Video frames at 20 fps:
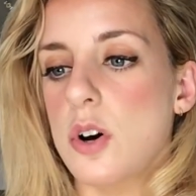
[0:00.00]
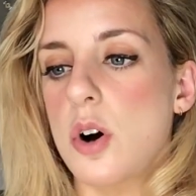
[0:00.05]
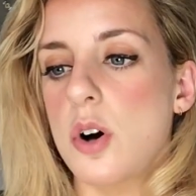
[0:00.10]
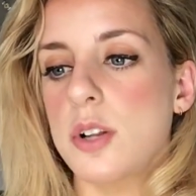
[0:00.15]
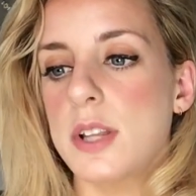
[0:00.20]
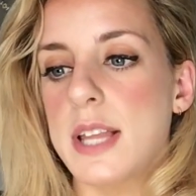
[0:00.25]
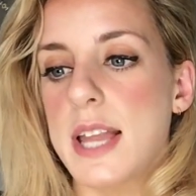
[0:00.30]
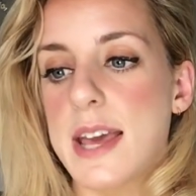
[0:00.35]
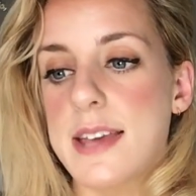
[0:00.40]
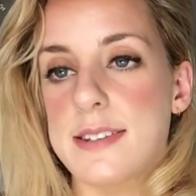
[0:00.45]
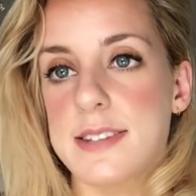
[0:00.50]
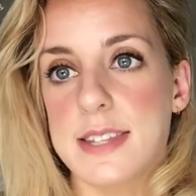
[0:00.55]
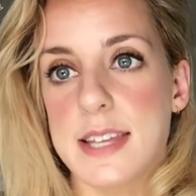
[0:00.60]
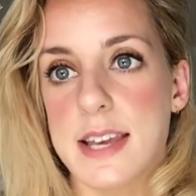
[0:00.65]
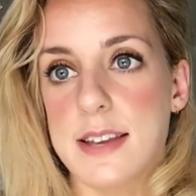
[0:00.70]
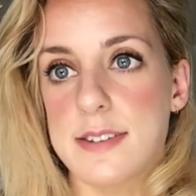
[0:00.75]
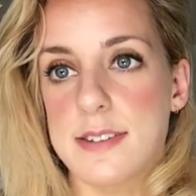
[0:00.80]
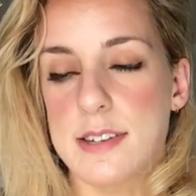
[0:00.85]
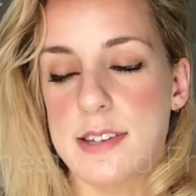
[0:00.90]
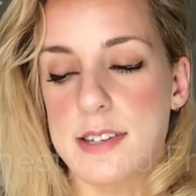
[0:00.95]
unless
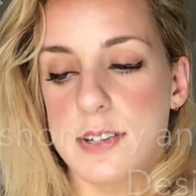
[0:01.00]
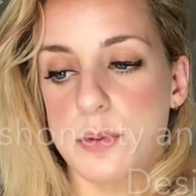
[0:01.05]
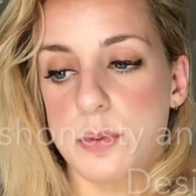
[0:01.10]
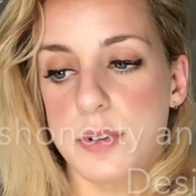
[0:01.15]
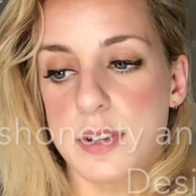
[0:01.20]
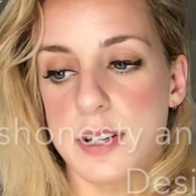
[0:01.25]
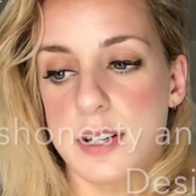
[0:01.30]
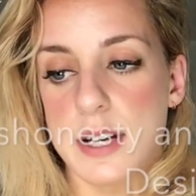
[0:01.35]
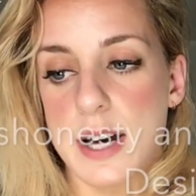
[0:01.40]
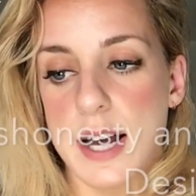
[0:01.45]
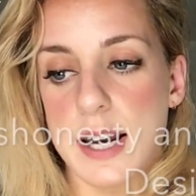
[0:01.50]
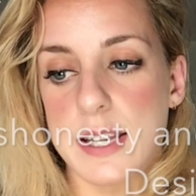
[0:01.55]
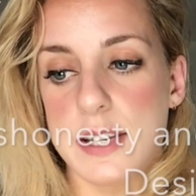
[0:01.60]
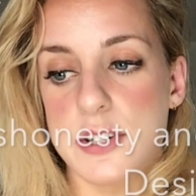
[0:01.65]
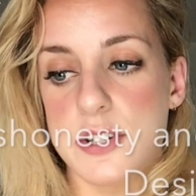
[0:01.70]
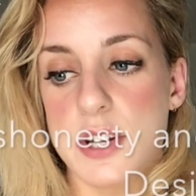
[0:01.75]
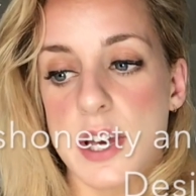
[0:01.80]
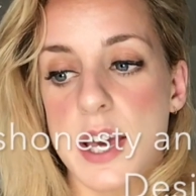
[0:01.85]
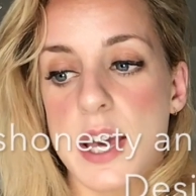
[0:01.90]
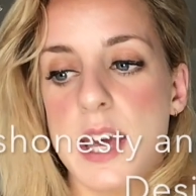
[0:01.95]
they assist with
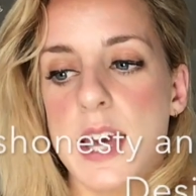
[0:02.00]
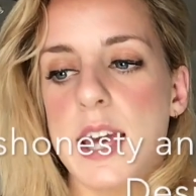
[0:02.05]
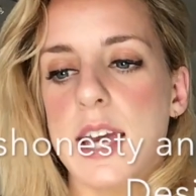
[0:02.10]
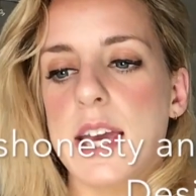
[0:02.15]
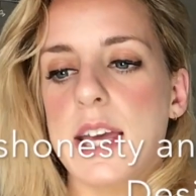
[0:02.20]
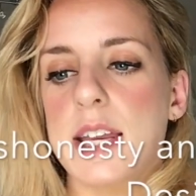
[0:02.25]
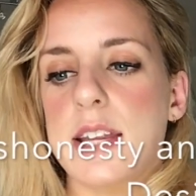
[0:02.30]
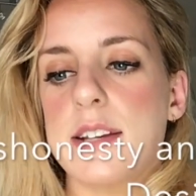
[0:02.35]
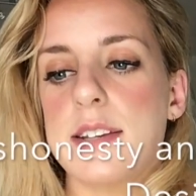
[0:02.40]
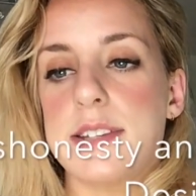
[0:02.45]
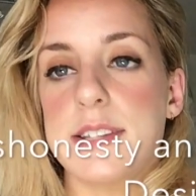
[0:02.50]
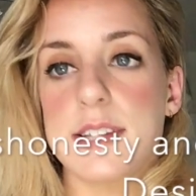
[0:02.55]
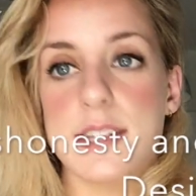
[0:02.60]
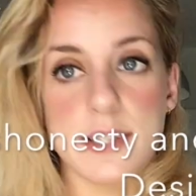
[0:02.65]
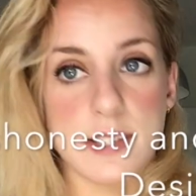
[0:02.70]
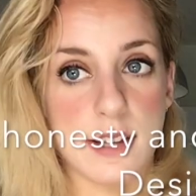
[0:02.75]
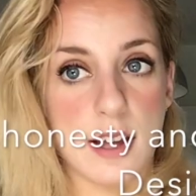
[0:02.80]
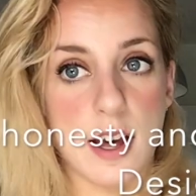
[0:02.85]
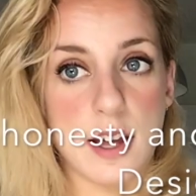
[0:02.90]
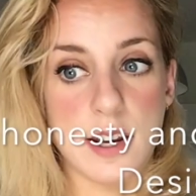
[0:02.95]
knowledge in a
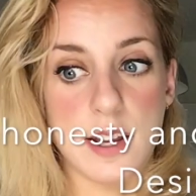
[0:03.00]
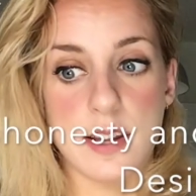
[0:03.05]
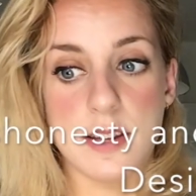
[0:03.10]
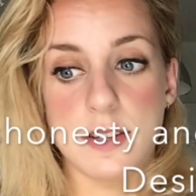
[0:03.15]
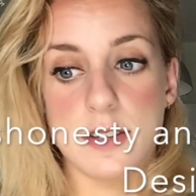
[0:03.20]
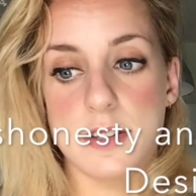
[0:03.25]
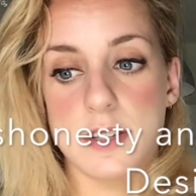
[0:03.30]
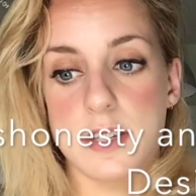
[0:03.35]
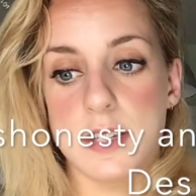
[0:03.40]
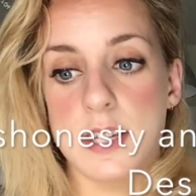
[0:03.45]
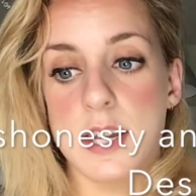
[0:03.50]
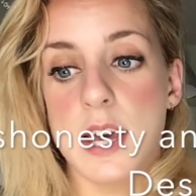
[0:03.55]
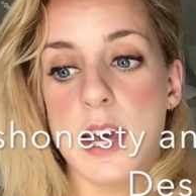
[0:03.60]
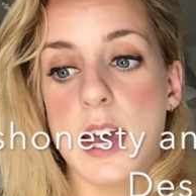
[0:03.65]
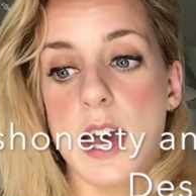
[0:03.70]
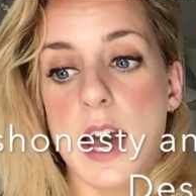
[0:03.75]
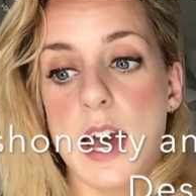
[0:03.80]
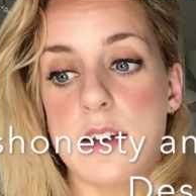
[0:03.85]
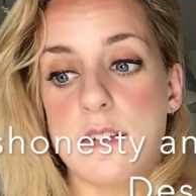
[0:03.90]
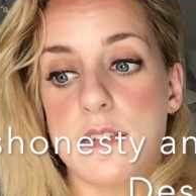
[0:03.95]
dishonest
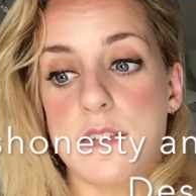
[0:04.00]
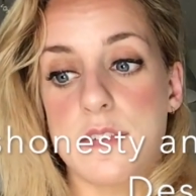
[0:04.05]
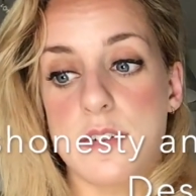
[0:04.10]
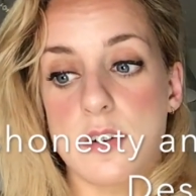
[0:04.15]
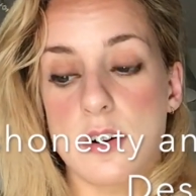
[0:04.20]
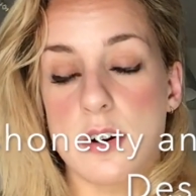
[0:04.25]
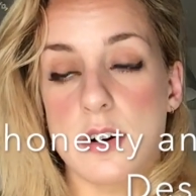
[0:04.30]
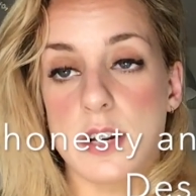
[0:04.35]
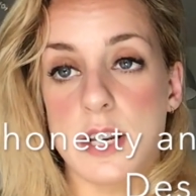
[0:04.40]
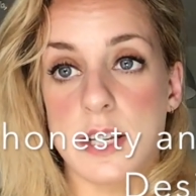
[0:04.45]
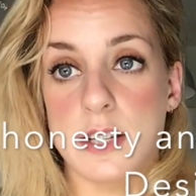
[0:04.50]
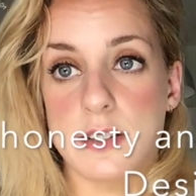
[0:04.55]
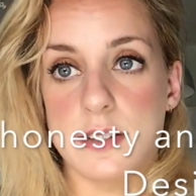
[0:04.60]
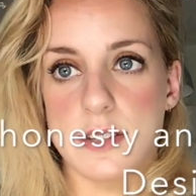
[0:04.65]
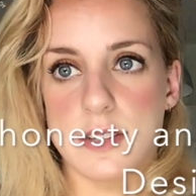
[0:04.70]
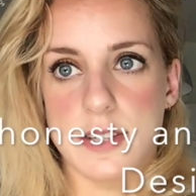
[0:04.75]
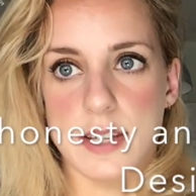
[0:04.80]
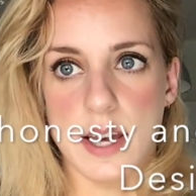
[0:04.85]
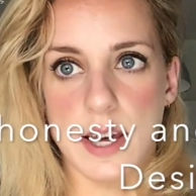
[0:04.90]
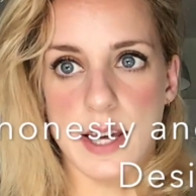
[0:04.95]
and fraudulent
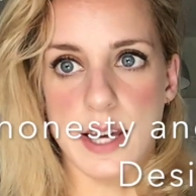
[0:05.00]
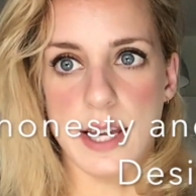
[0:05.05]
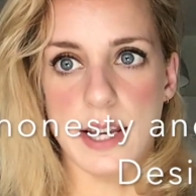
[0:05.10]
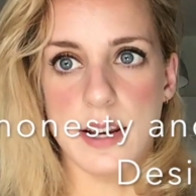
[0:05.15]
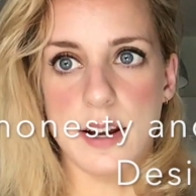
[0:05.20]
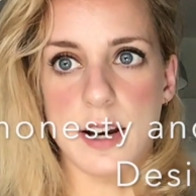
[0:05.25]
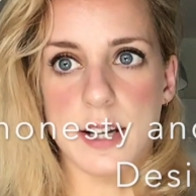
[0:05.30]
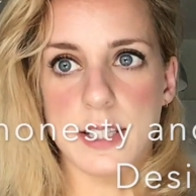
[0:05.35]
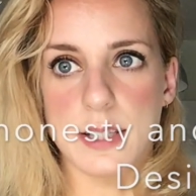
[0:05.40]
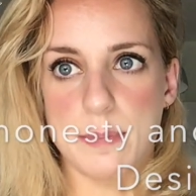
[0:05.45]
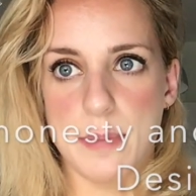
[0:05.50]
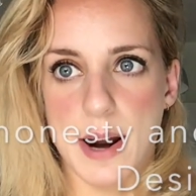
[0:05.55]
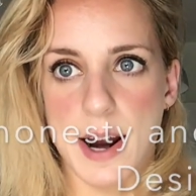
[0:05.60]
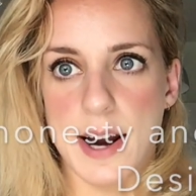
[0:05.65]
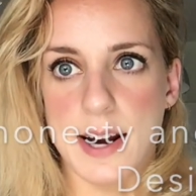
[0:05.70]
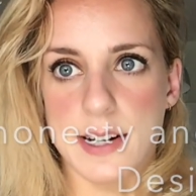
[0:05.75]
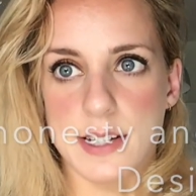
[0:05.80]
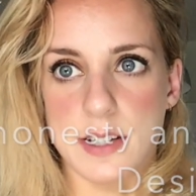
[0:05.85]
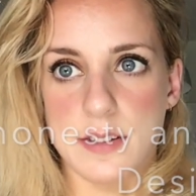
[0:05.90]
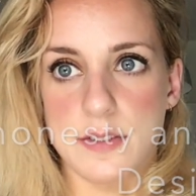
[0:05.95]
design on the
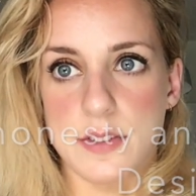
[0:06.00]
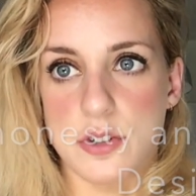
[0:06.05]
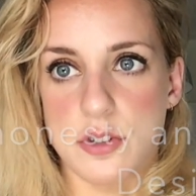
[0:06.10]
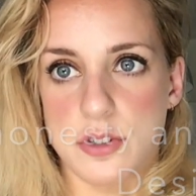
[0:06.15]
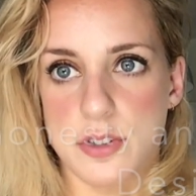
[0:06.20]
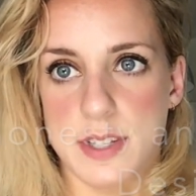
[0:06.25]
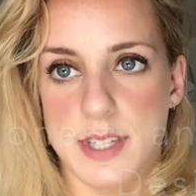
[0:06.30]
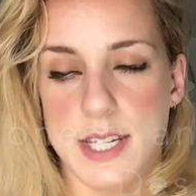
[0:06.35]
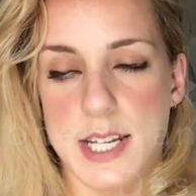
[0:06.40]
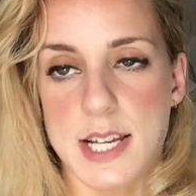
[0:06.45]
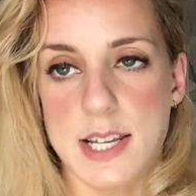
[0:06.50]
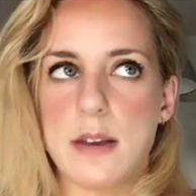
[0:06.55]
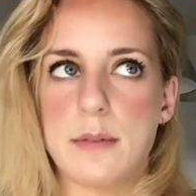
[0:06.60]
part of the trustee.